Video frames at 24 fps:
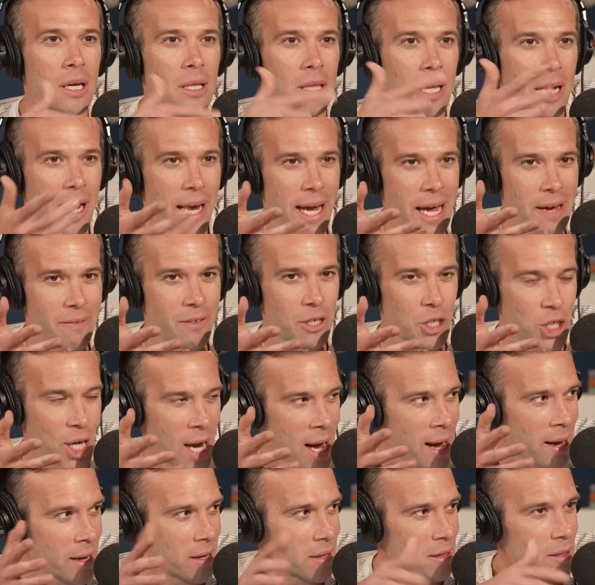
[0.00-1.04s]
that I have a
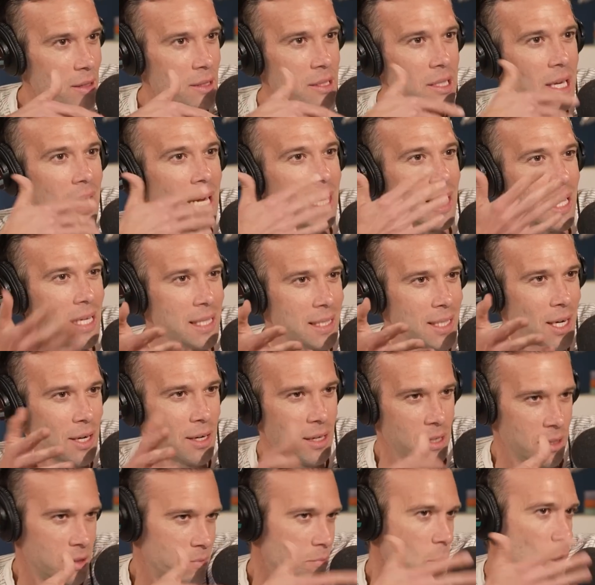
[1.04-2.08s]
child and he's
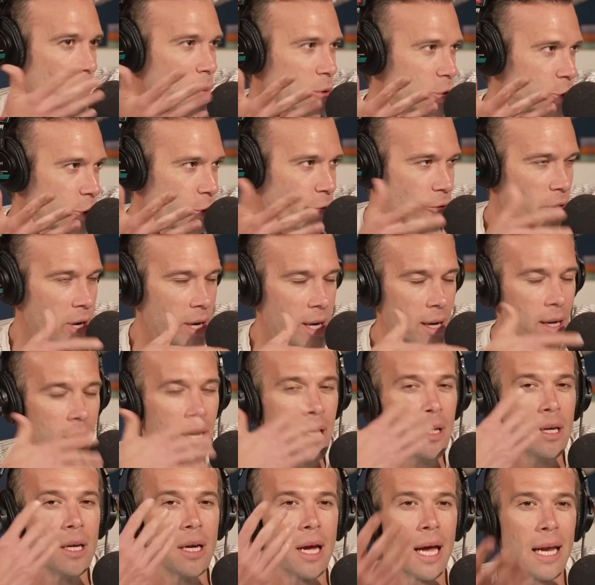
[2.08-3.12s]
almost three
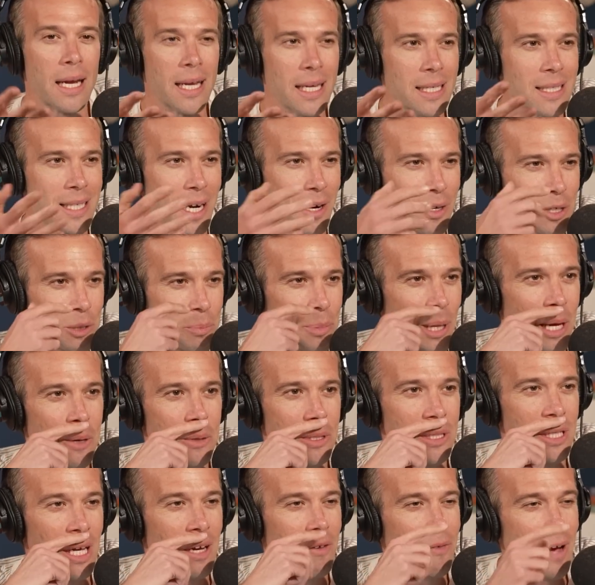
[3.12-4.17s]
and he's starting to play with
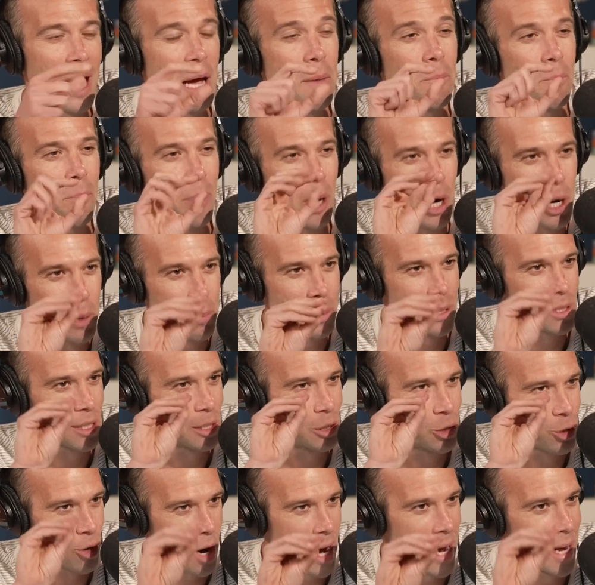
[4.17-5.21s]
stuff, I'm purposely
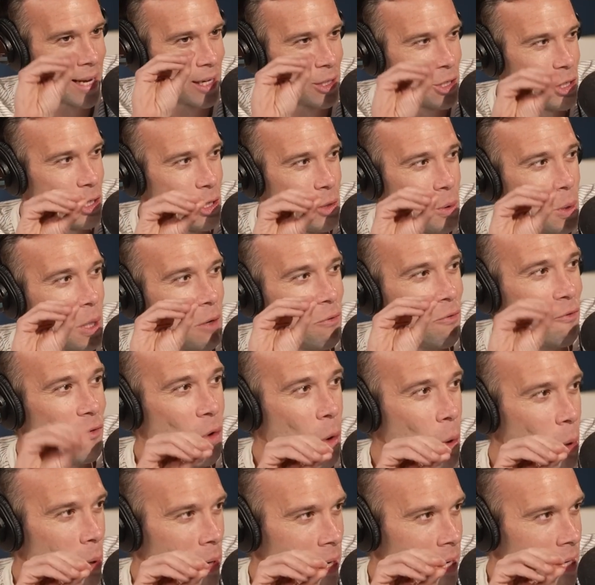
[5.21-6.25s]
trying to
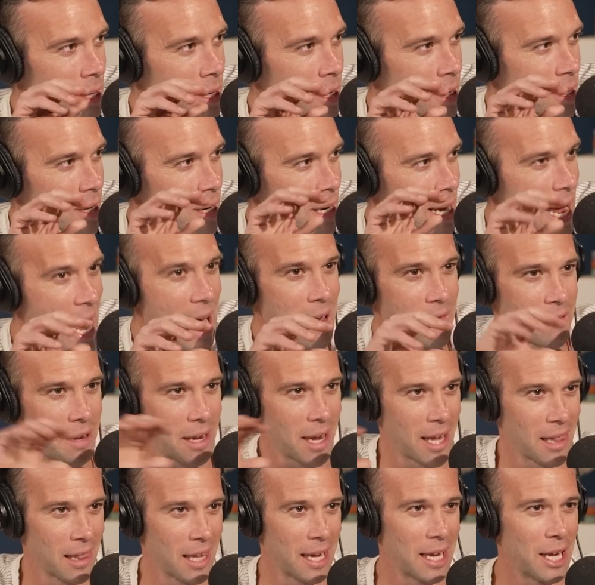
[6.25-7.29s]
avoid
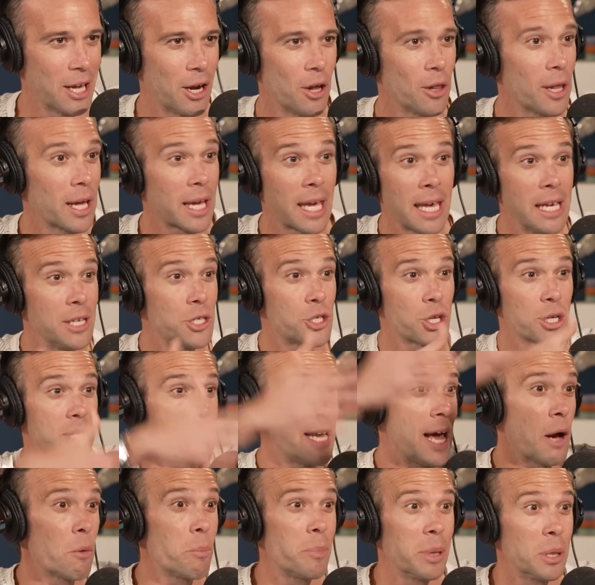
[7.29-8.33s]
having, he's just
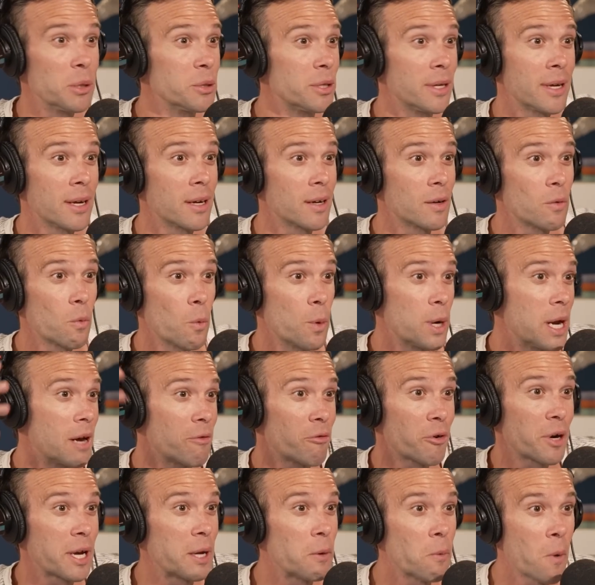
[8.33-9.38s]
now building
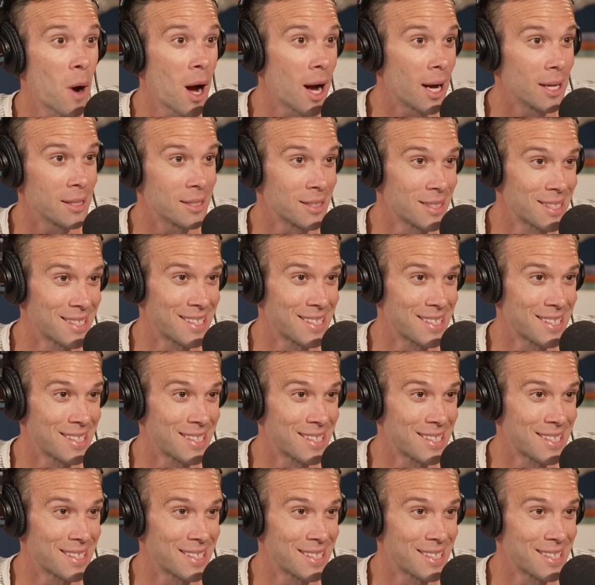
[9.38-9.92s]
whatever he wants.